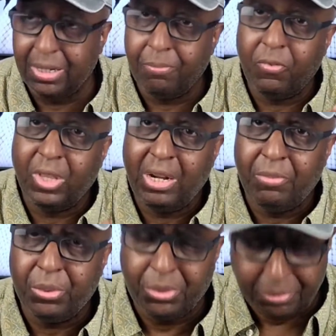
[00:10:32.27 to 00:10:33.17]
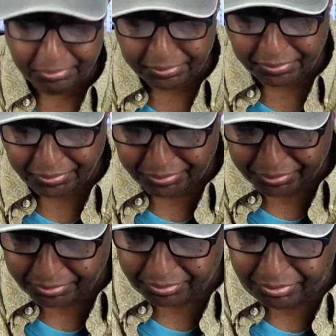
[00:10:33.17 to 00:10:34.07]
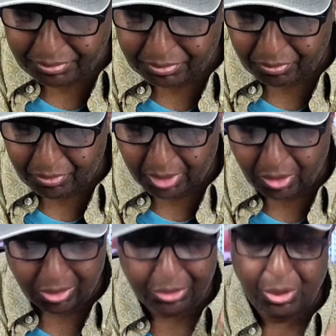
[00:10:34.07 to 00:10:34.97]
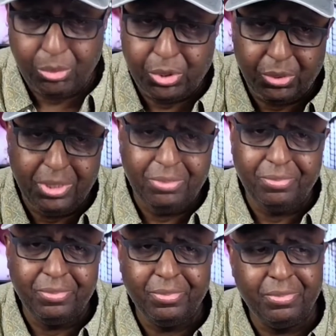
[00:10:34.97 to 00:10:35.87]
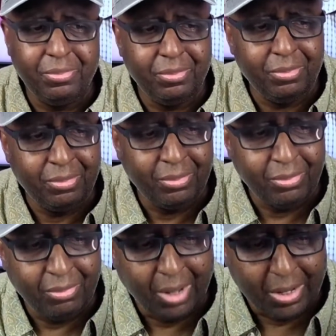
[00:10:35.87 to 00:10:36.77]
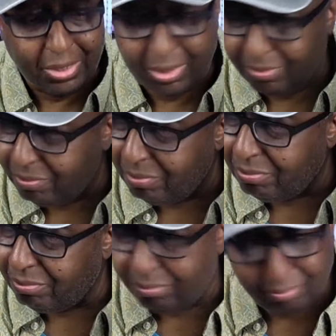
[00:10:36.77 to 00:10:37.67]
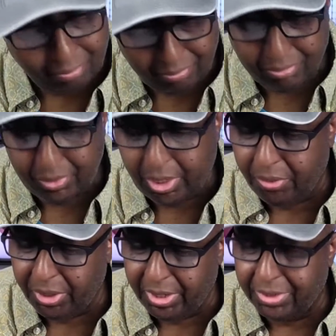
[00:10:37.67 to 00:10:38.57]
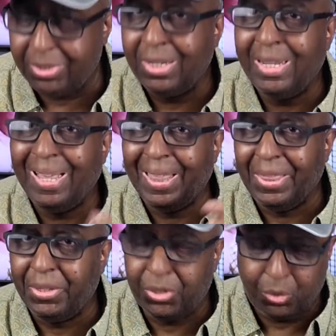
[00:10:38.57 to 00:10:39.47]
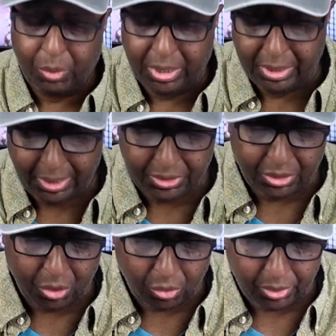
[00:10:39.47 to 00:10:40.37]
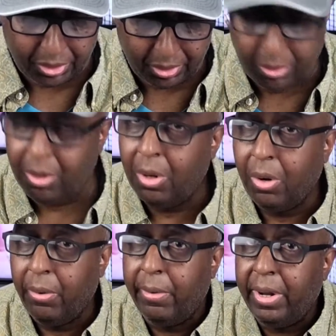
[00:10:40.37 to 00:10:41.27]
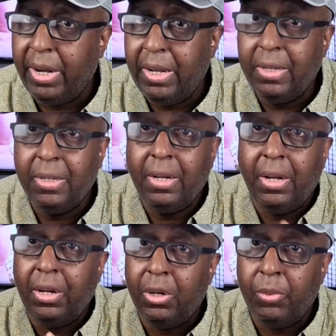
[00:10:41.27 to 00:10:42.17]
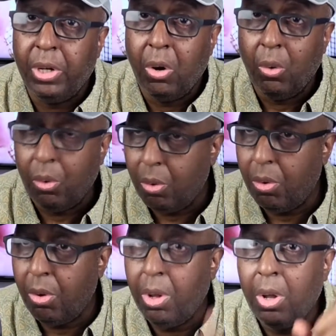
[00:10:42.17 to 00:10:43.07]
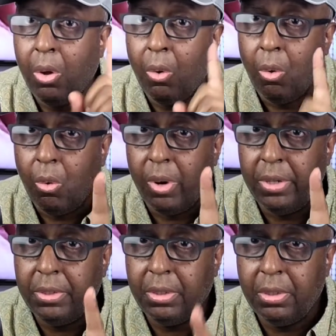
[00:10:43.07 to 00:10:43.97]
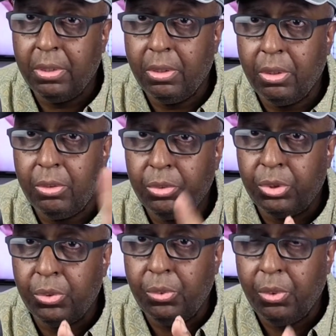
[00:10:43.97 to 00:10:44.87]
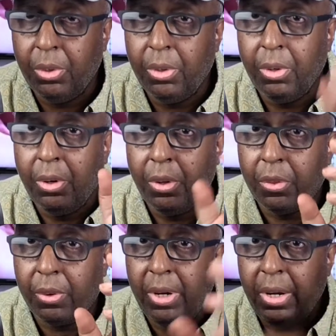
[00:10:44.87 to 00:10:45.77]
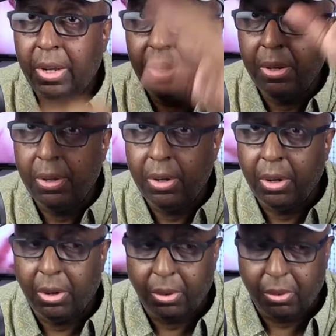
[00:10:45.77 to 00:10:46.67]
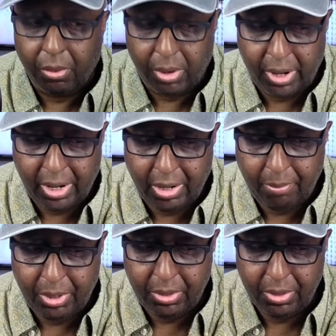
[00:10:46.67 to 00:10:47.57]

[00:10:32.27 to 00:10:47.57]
the flavors and all the notes on it, I said, here it is. This is what needs to go with it. Ready? Here we go. 1, 2, 3. Grab